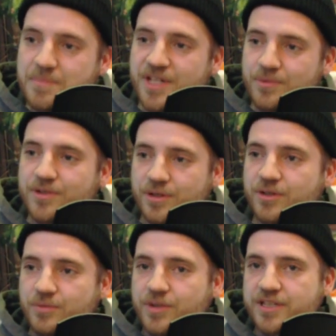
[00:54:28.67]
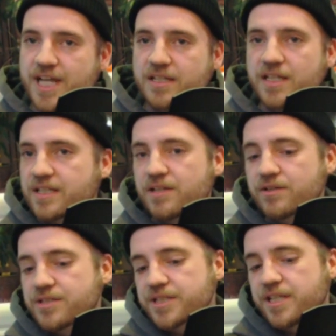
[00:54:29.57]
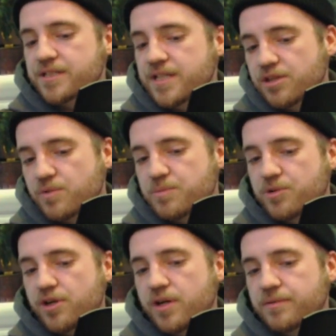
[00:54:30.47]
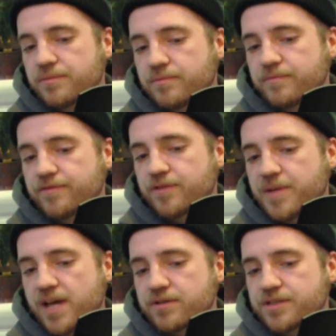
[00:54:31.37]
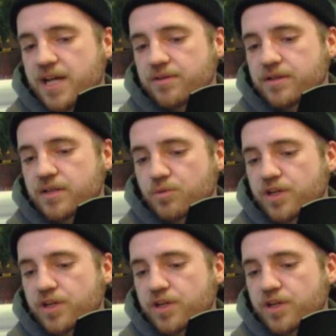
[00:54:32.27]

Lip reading: Yeah, be with you. Yeah. Exactly. I tell all these kids now that we put on for battles now that are like,